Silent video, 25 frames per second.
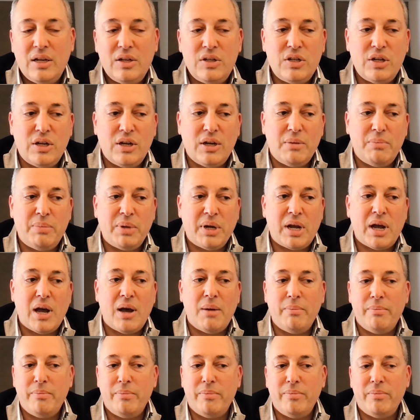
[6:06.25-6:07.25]
to
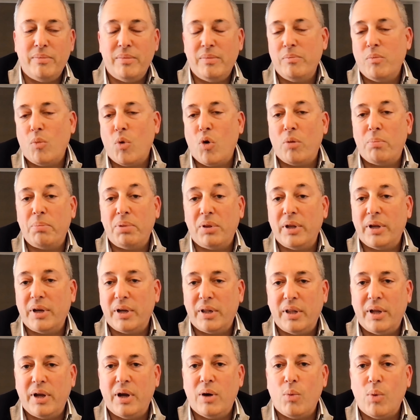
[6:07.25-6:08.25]
become more
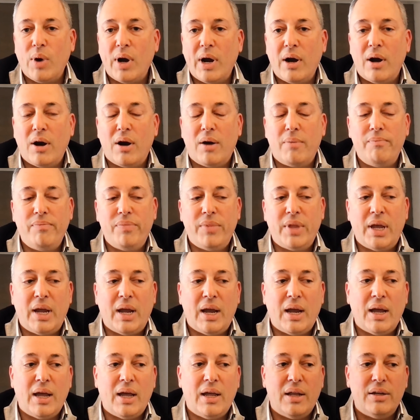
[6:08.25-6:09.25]
politically aware,
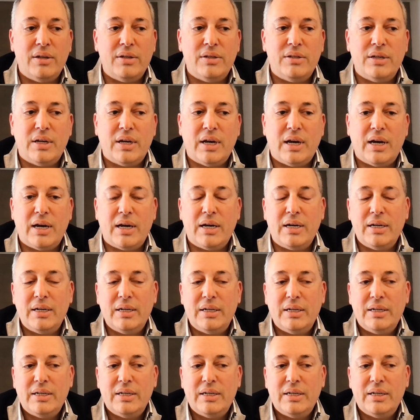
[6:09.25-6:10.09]
and uh,